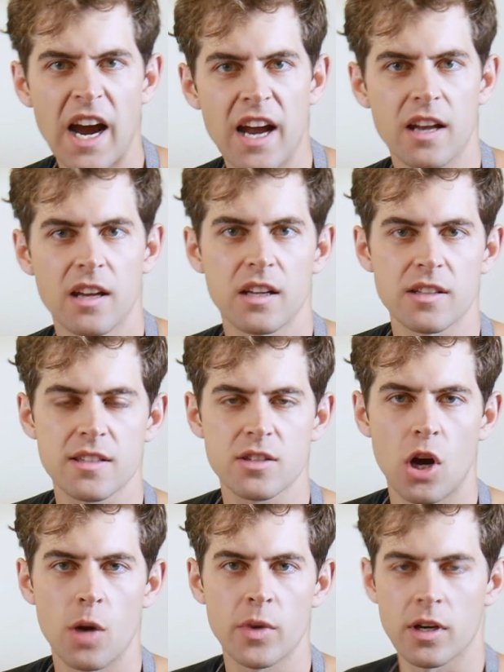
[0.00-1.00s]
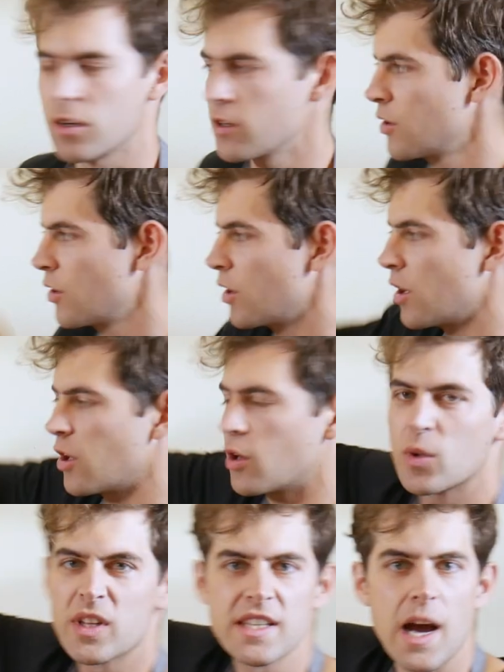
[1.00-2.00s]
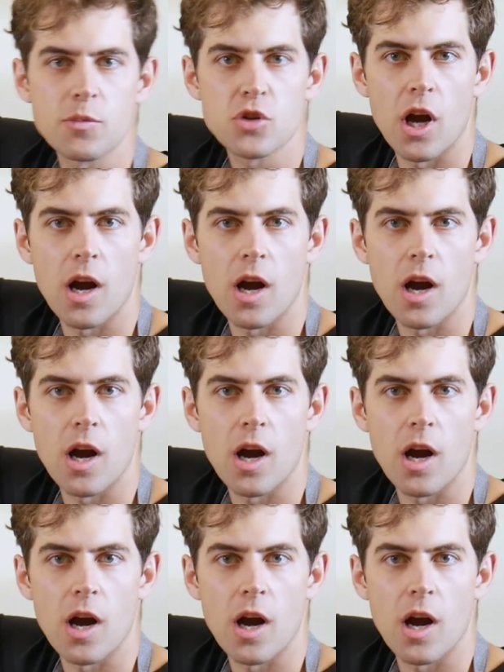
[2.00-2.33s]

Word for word: Hi, it's Tom here, Tap